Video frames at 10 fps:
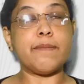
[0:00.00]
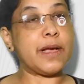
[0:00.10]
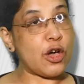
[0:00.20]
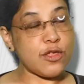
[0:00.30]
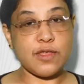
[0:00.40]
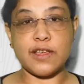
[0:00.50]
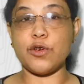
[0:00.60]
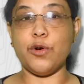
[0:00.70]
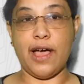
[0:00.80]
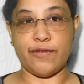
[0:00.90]
because
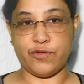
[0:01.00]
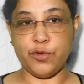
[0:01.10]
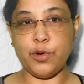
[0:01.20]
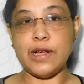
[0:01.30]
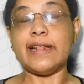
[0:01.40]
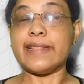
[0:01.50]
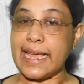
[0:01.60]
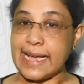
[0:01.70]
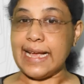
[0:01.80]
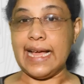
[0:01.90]
you have to
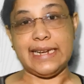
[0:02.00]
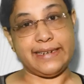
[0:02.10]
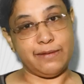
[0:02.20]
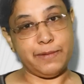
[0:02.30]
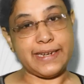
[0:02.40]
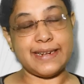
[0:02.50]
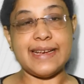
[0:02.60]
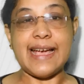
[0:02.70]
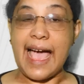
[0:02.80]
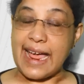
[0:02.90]
think a little bit,
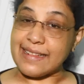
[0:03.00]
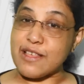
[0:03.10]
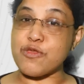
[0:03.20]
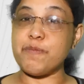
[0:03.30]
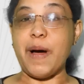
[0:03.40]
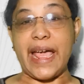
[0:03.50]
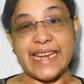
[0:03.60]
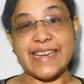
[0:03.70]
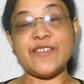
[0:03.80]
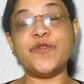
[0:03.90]
and this
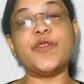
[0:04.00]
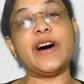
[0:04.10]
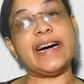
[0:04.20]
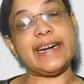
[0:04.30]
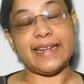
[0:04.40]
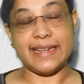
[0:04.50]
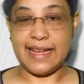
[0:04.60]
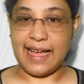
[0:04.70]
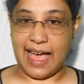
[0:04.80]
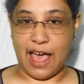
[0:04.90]
mind world
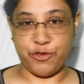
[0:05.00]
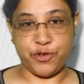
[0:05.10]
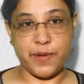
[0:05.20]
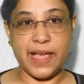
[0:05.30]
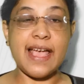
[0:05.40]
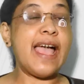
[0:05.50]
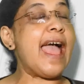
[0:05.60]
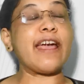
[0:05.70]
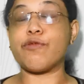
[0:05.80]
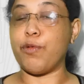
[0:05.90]
has to be
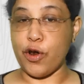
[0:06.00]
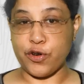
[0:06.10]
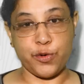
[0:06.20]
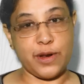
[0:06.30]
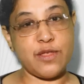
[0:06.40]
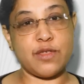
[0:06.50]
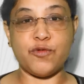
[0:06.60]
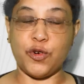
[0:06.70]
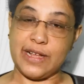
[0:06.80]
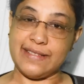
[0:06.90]
explored to its
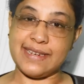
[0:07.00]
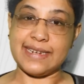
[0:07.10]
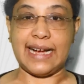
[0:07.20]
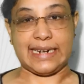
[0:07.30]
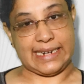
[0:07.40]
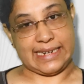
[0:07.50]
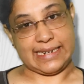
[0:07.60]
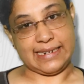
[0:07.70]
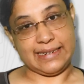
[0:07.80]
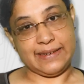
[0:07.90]
fullest
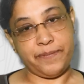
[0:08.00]
content.